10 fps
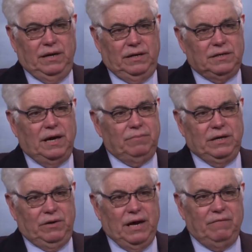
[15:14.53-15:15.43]
Anytime
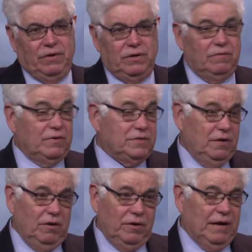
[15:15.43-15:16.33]
that you have a
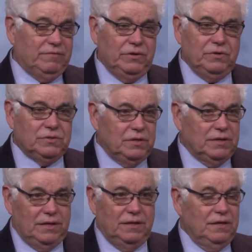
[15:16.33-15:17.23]
university, all you have to do is
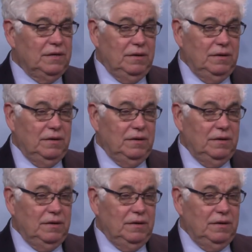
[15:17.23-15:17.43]
look at a